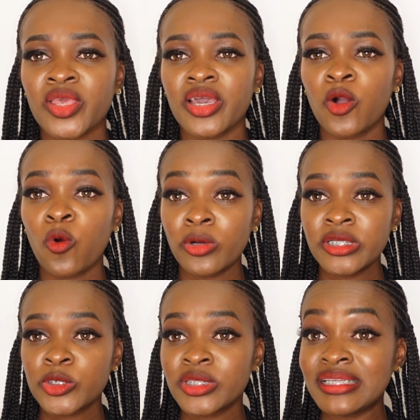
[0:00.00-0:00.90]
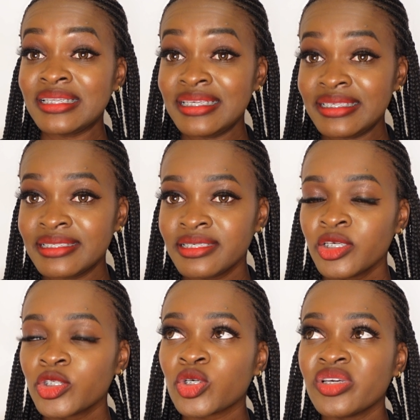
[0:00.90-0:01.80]
according to the need.
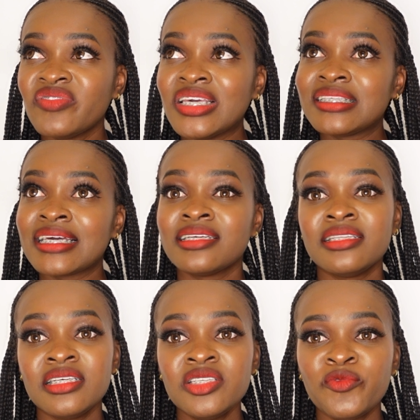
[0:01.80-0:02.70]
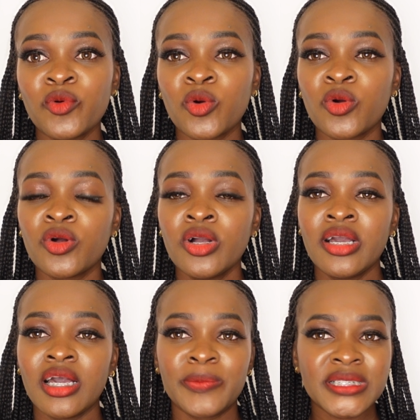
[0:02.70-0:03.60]
So if there's like a need for
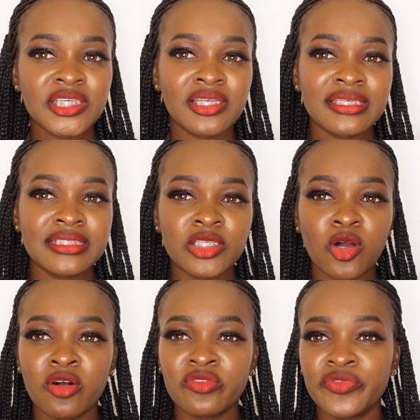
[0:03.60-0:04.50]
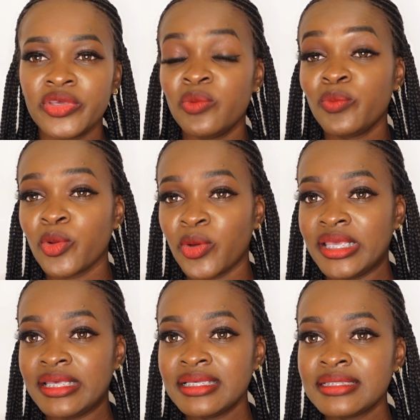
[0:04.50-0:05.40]
a particular set of
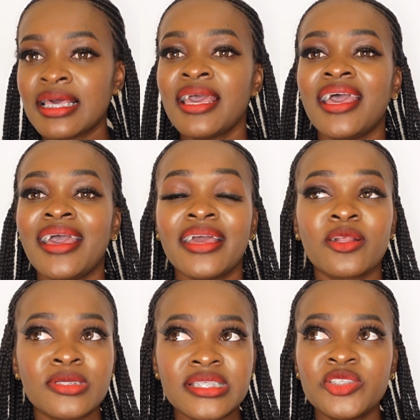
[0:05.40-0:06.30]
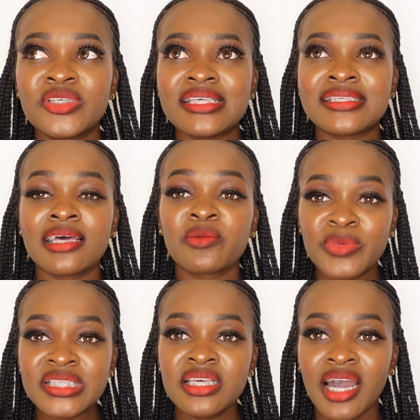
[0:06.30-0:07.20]
employees and Concentric's is like
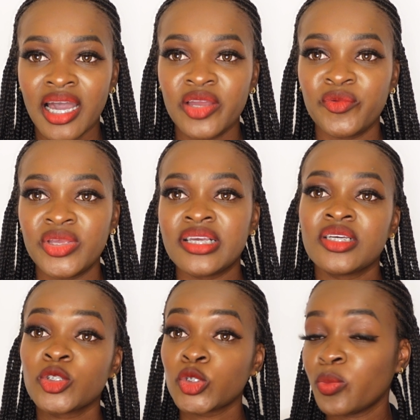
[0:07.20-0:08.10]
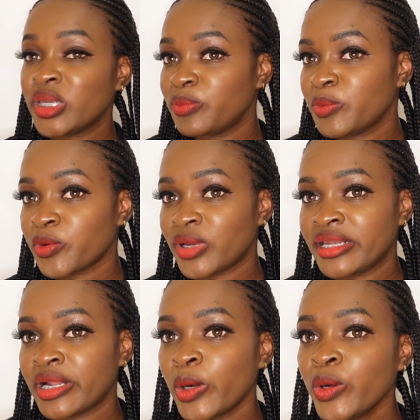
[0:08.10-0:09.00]
busy hiring so many people right
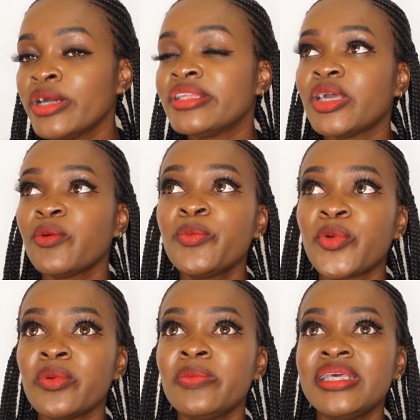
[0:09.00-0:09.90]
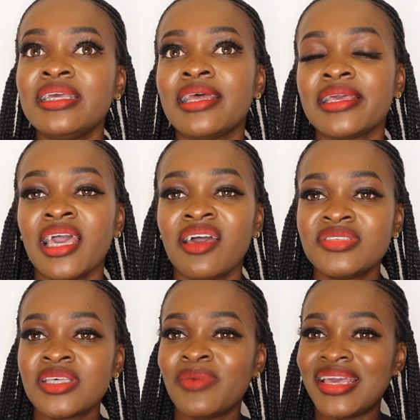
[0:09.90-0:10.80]
now, they would probably like have
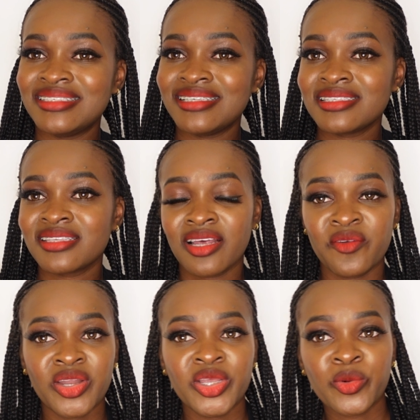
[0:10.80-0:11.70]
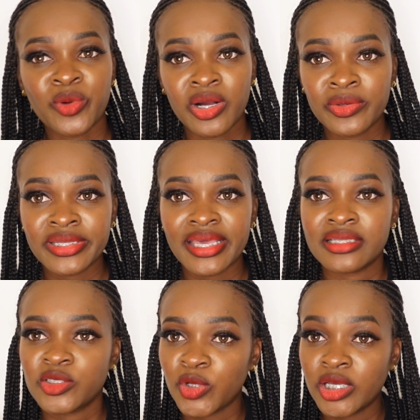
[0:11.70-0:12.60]
some agents that are running around
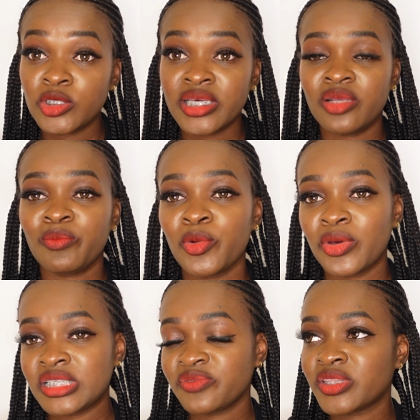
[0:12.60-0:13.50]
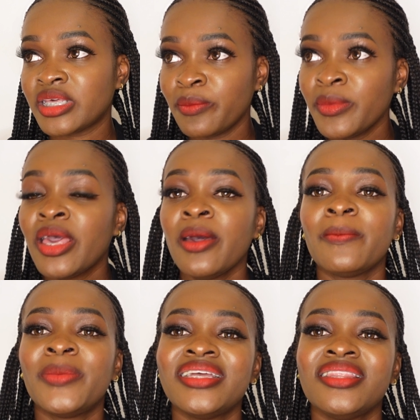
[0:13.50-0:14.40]
and trying to get employees for them.
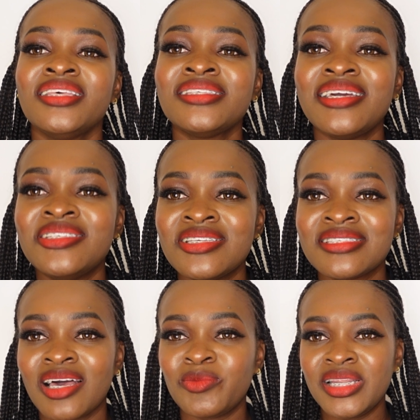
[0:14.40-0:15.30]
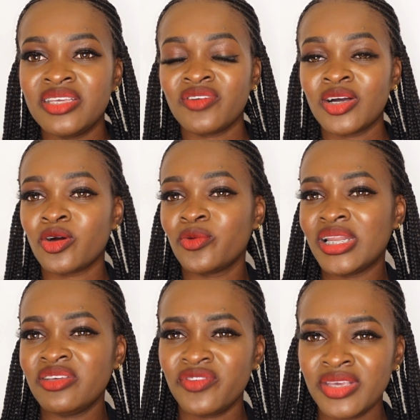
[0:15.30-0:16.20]
But these agents, I believe, are not
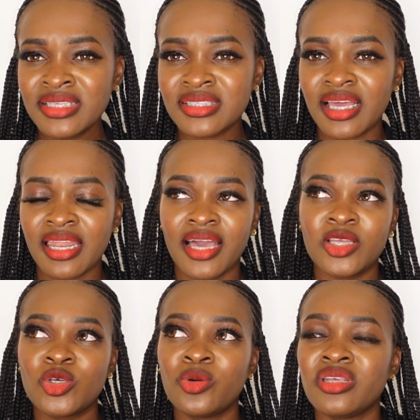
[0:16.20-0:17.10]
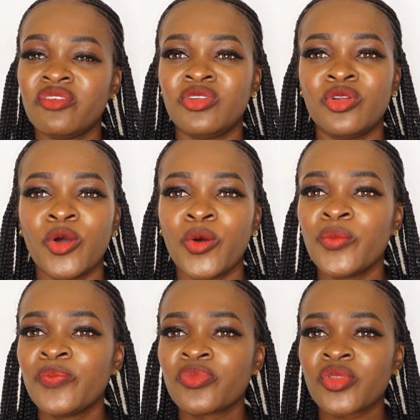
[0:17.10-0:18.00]
really fixed, and I don't even
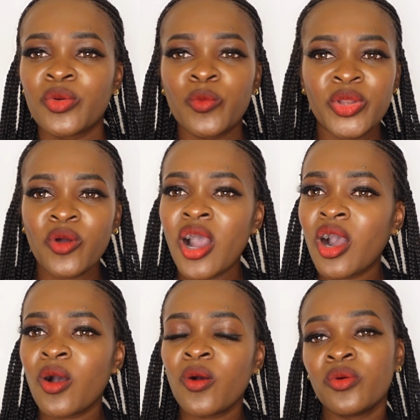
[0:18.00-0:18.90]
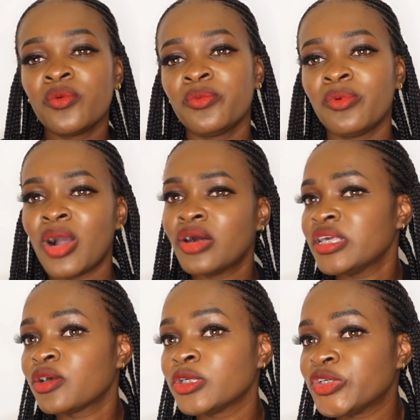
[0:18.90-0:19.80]
know when or how
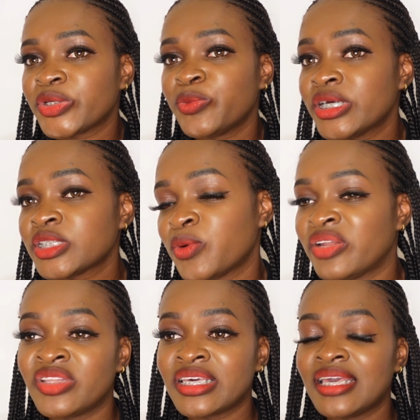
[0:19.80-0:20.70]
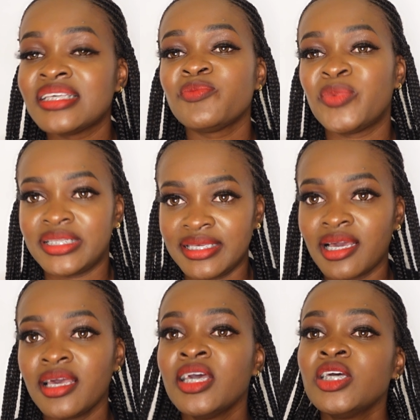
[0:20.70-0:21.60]
their contract works or whatever the case. But yeah,